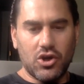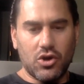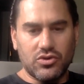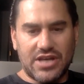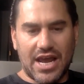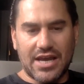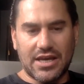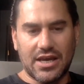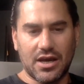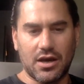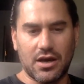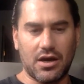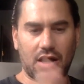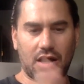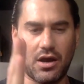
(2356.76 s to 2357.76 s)
taking
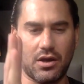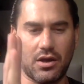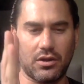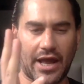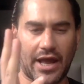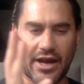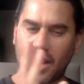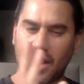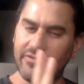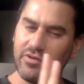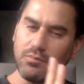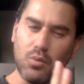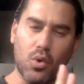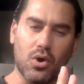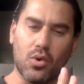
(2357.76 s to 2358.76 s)
a
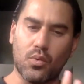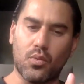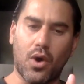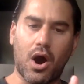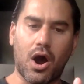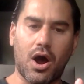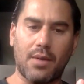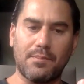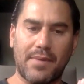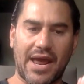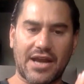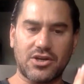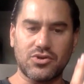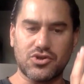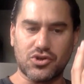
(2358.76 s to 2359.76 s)
more raw
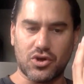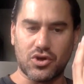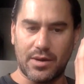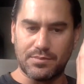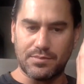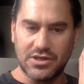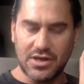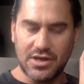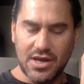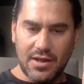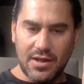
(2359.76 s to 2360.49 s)
manuscript